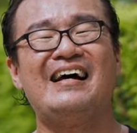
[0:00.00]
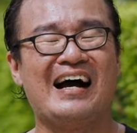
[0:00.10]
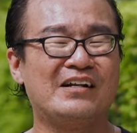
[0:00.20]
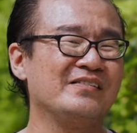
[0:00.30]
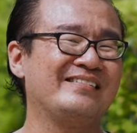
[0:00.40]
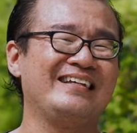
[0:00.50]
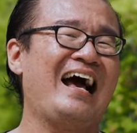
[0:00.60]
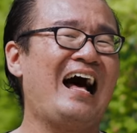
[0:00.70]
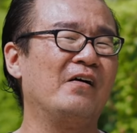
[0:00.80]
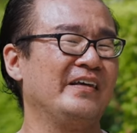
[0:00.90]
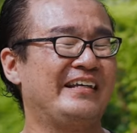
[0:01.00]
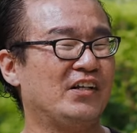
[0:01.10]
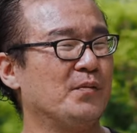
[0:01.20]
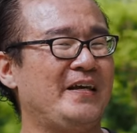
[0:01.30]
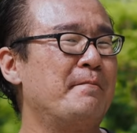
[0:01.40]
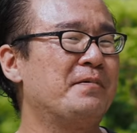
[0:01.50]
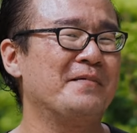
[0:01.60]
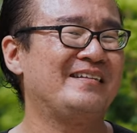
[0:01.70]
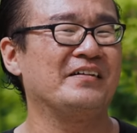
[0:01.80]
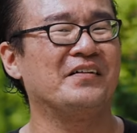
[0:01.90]
I don't see how it cannot be
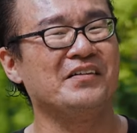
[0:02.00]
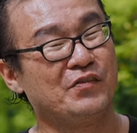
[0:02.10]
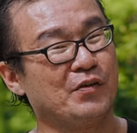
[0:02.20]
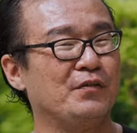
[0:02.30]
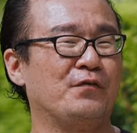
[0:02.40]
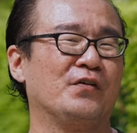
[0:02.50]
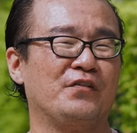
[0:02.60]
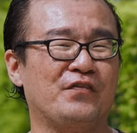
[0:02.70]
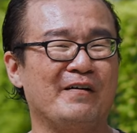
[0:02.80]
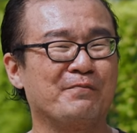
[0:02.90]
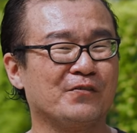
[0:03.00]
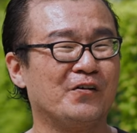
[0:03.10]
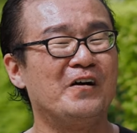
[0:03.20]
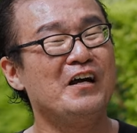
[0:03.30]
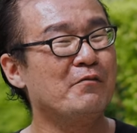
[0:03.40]
implemented on the 12-45 Pro,